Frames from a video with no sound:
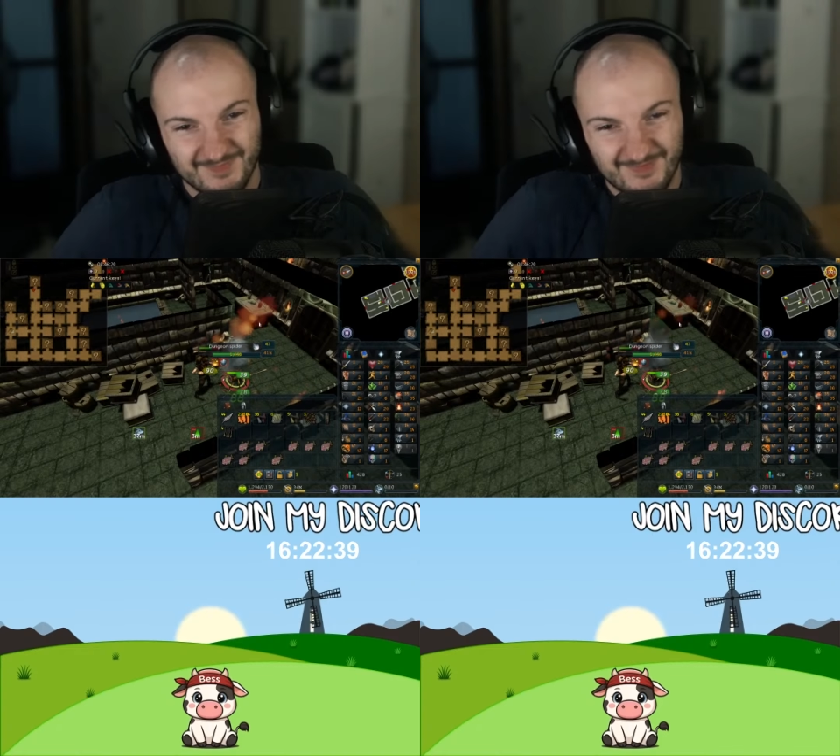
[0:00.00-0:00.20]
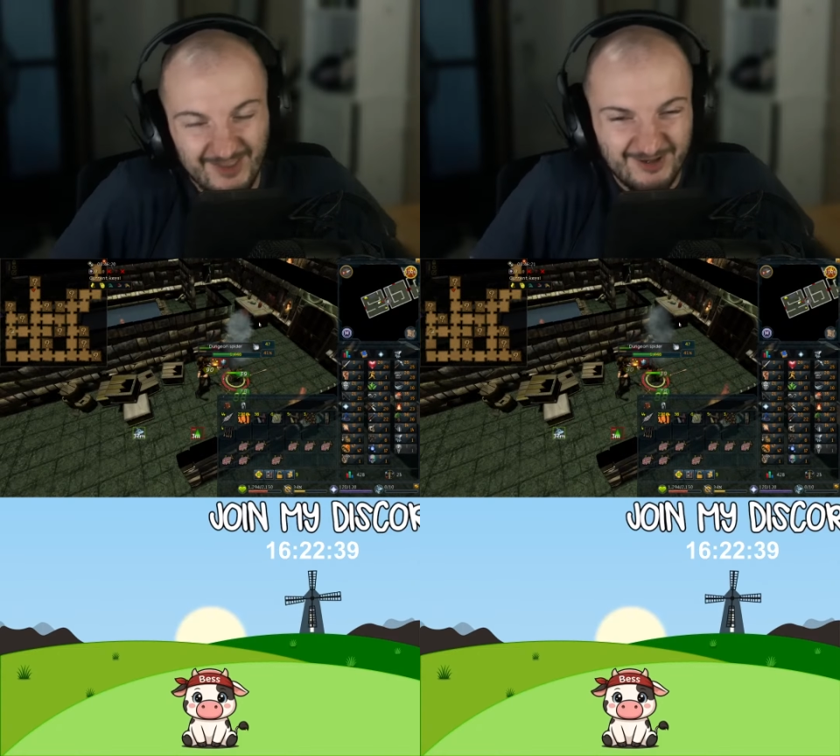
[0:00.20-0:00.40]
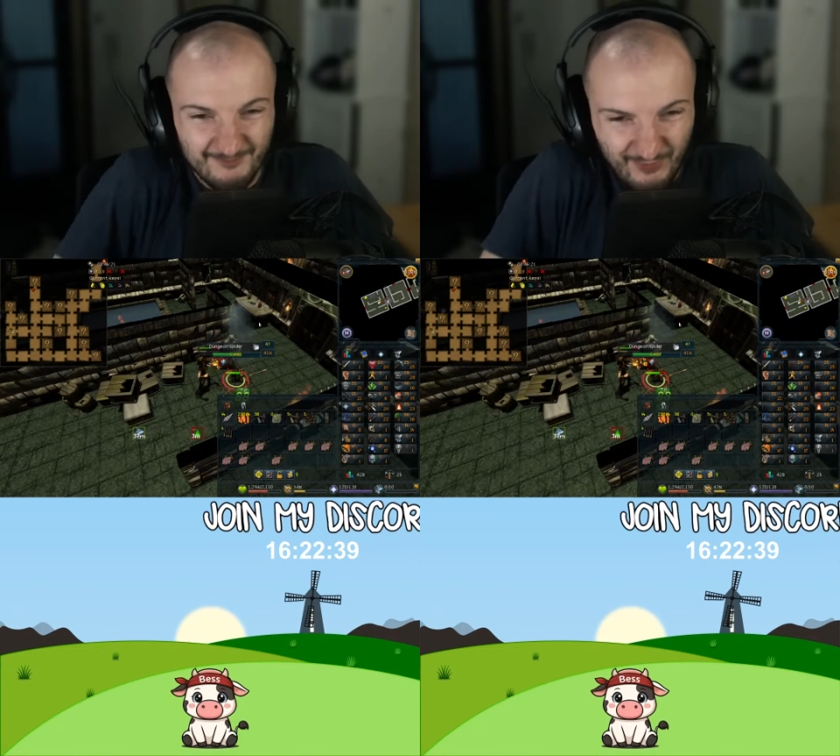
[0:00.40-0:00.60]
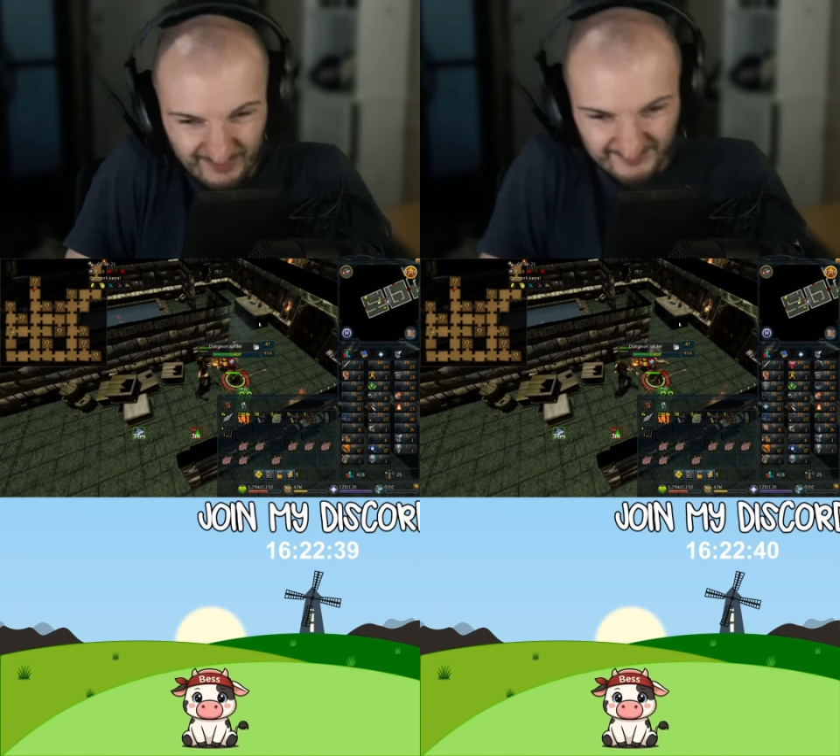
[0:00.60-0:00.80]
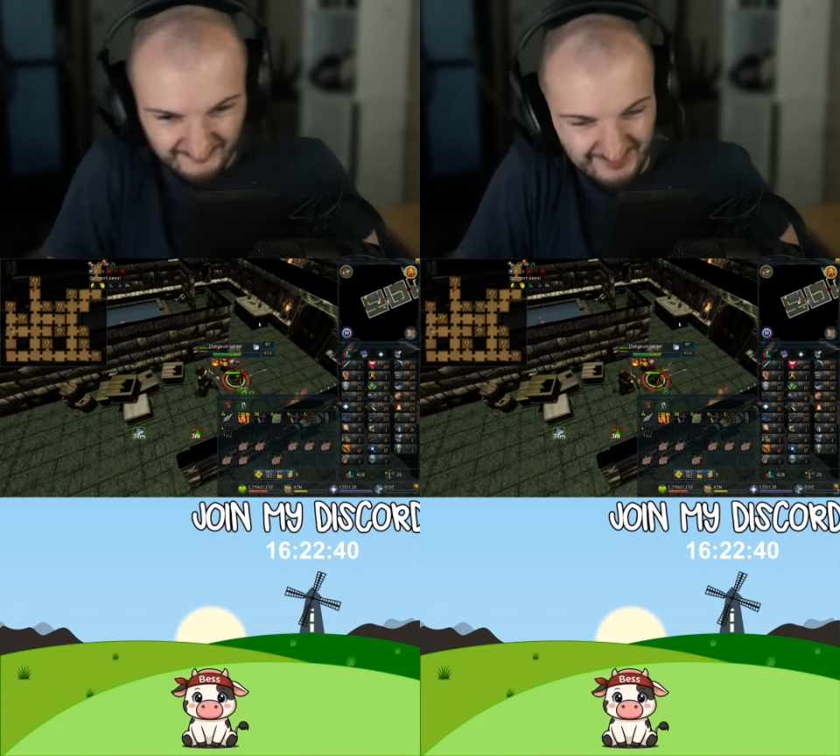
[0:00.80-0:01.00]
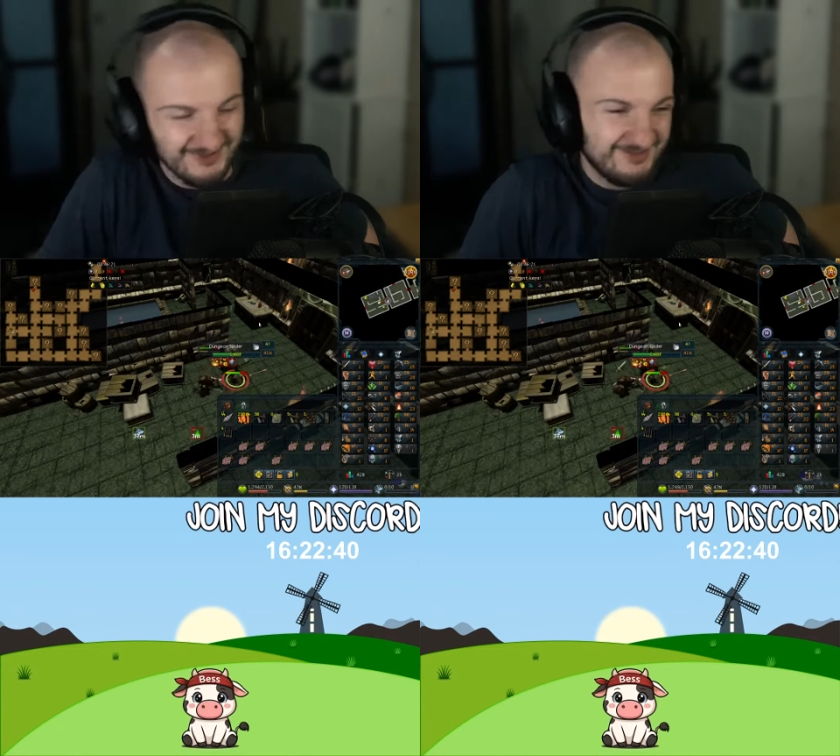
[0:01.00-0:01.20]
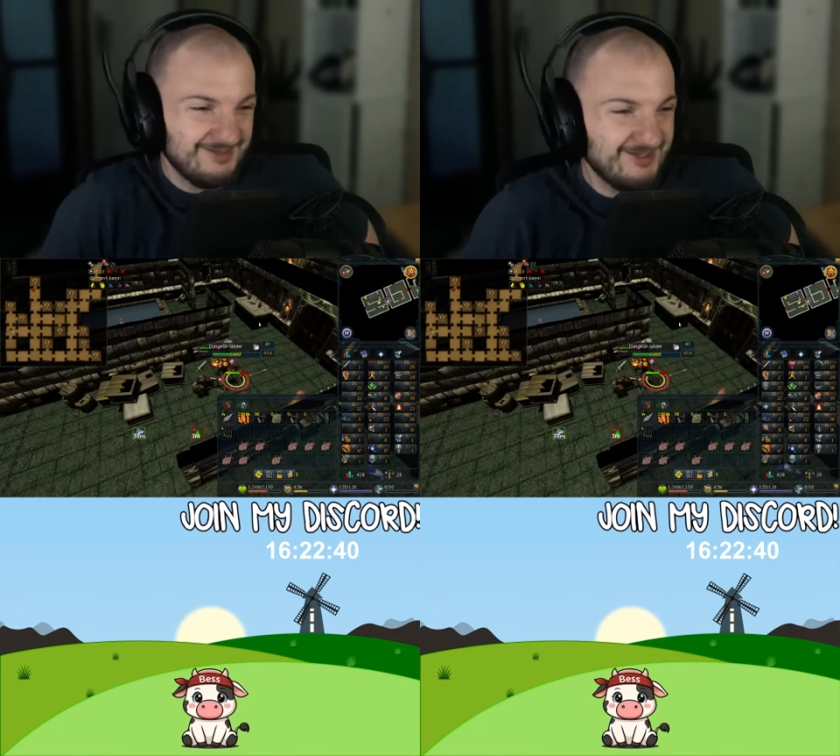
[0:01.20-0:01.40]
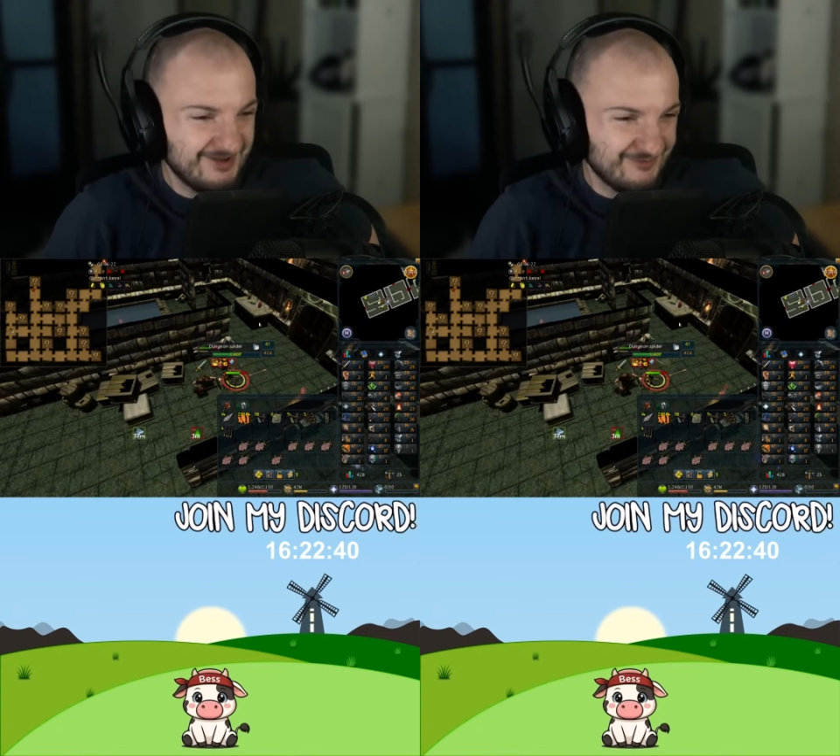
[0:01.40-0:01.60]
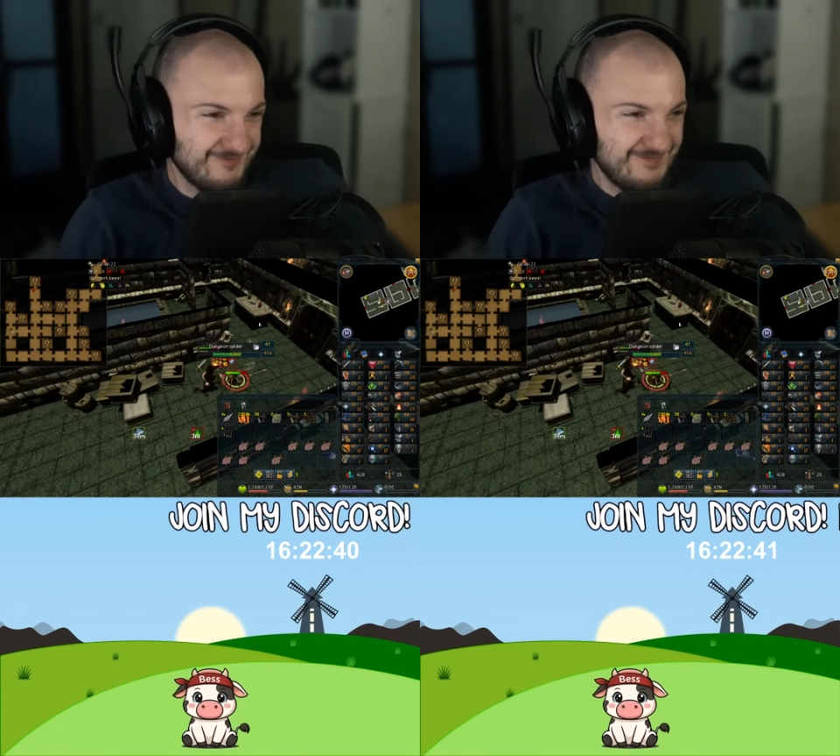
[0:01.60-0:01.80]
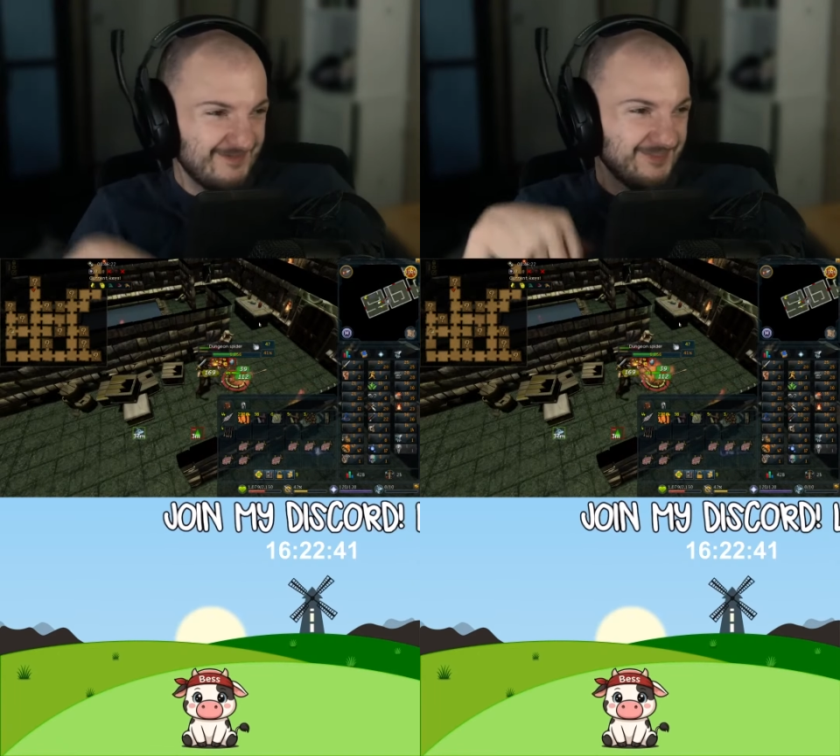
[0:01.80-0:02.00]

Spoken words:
And it poisoned me again. It reset